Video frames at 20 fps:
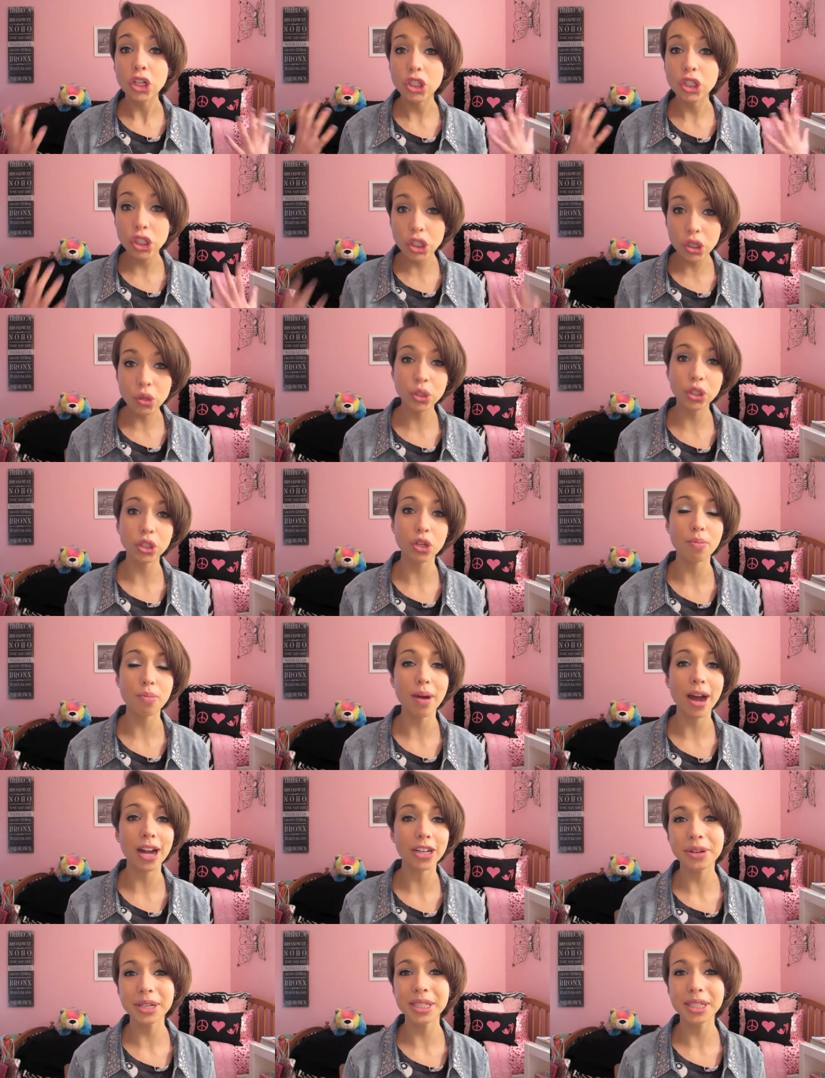too too
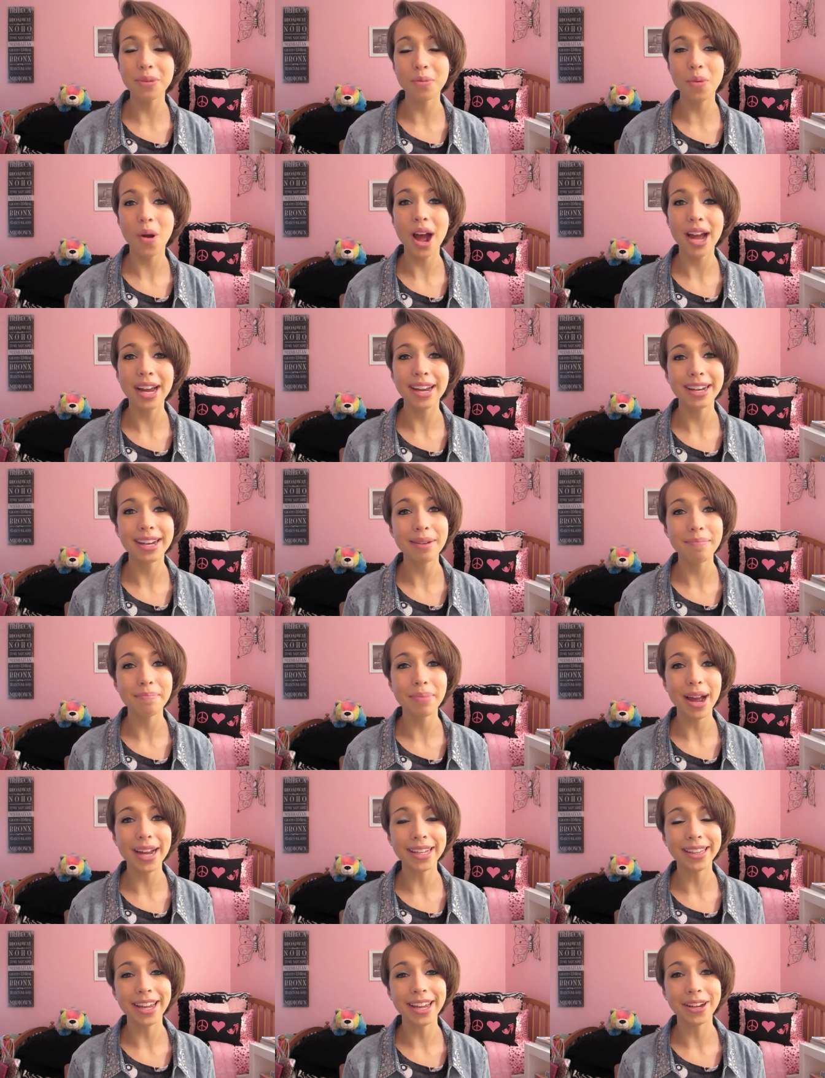much. The reason why I didn't
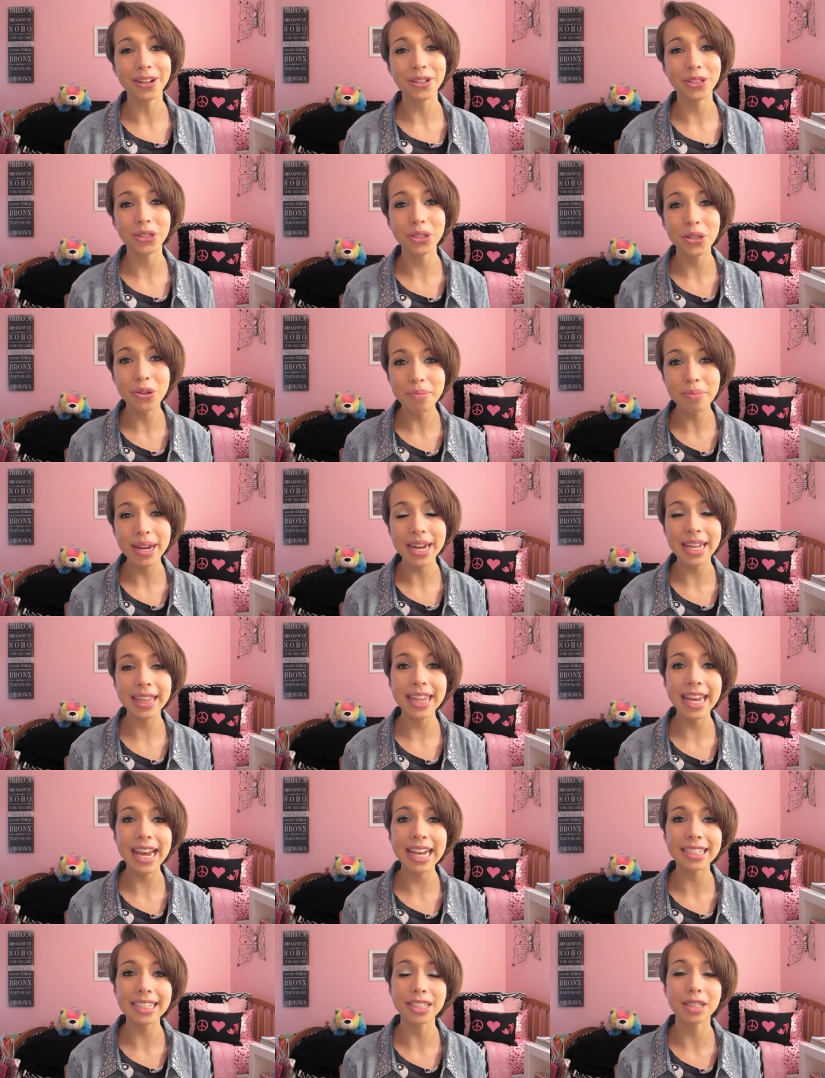buy like too many
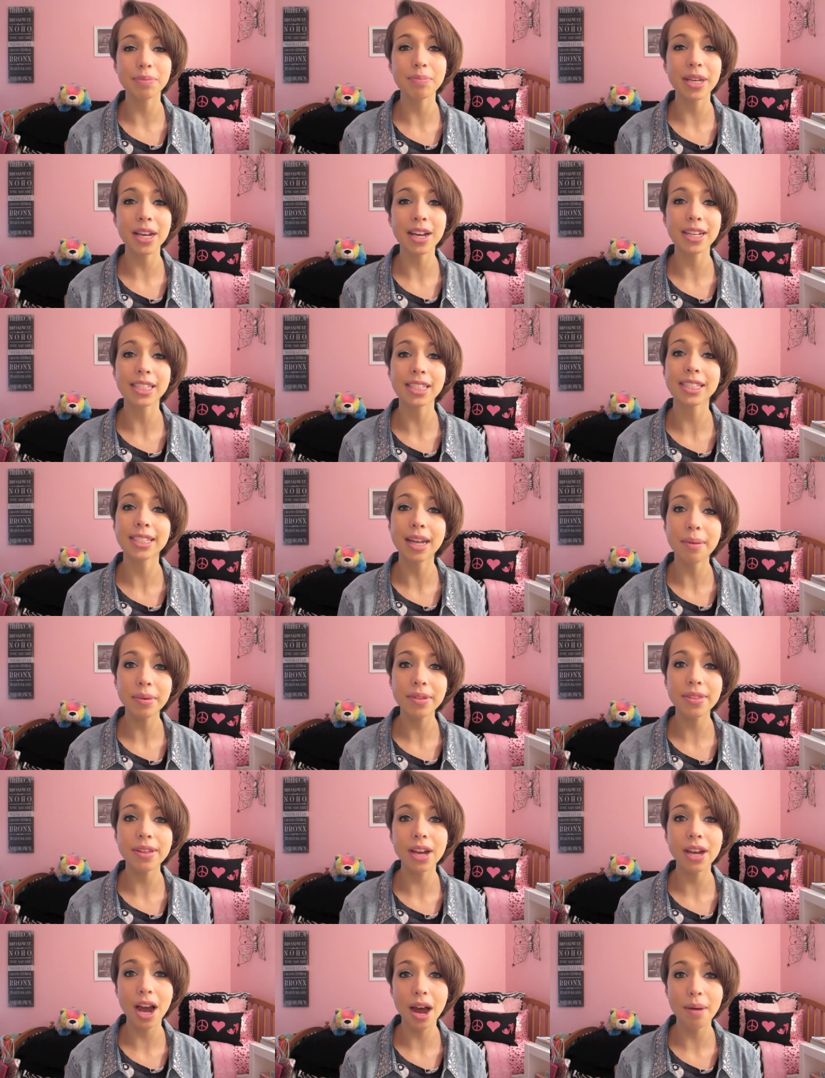things is because some
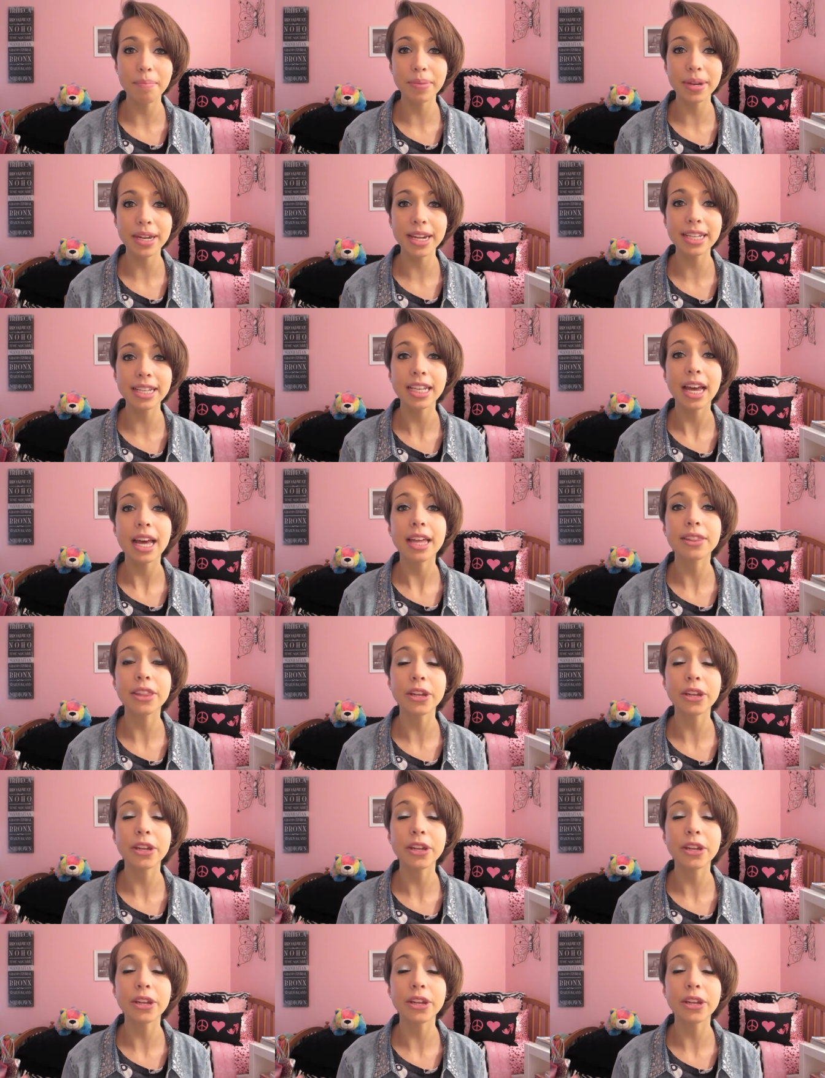of the companies,